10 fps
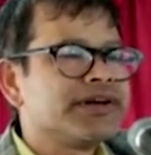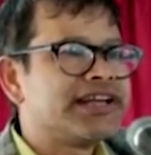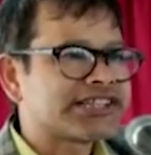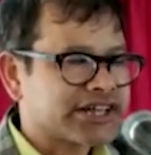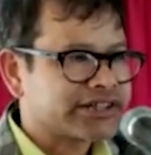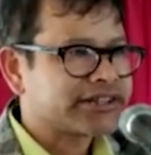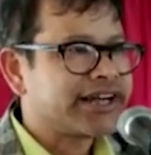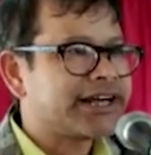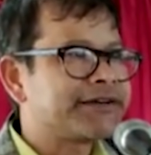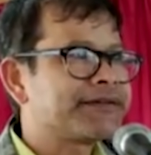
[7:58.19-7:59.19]
in the
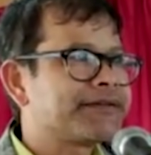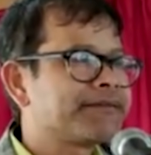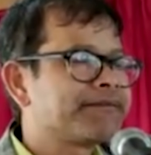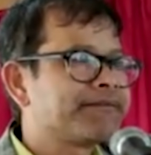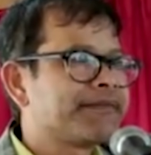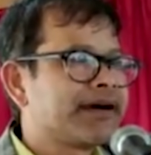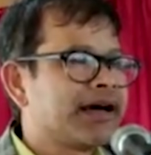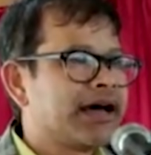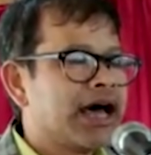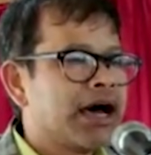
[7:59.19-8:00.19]
Secretariat,
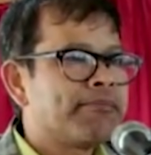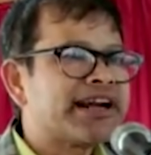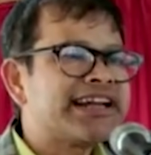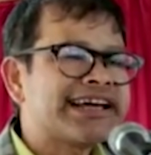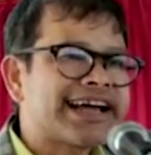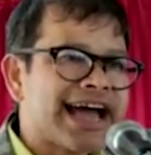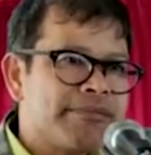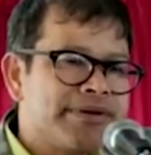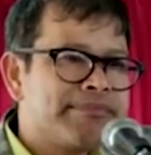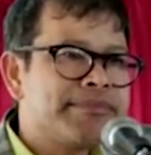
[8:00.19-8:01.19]
but in the
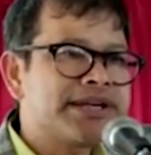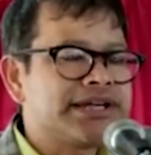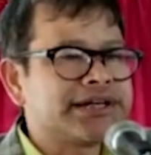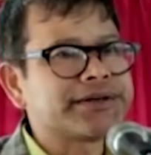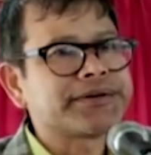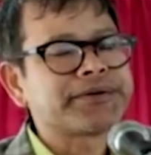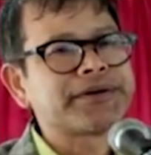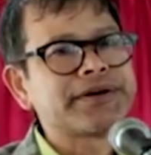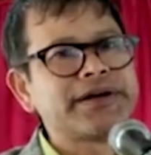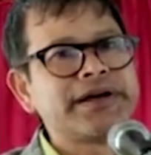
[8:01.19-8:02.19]
cabinet
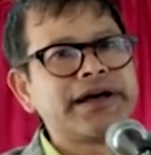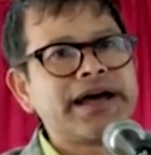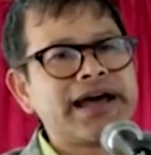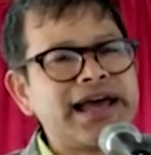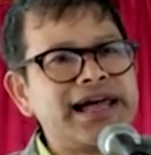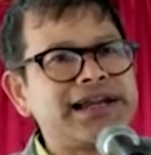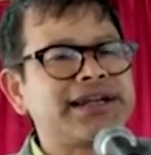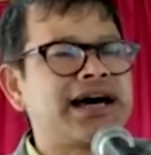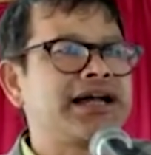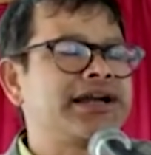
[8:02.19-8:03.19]
meeting held
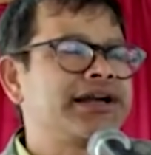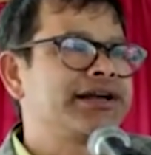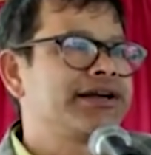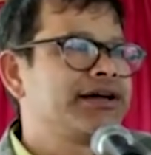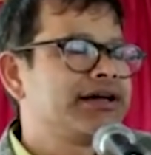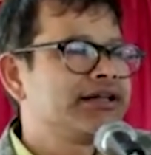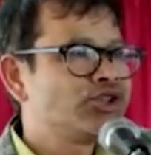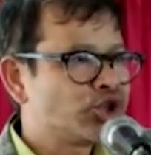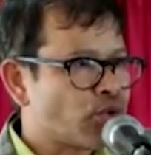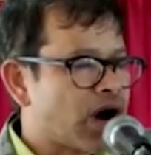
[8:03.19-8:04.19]
at
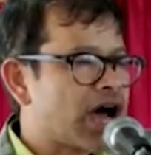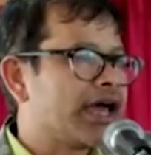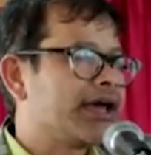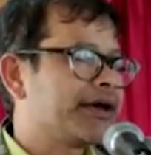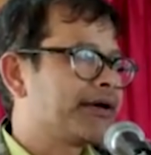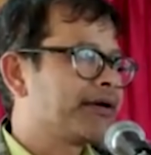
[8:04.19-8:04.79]
July.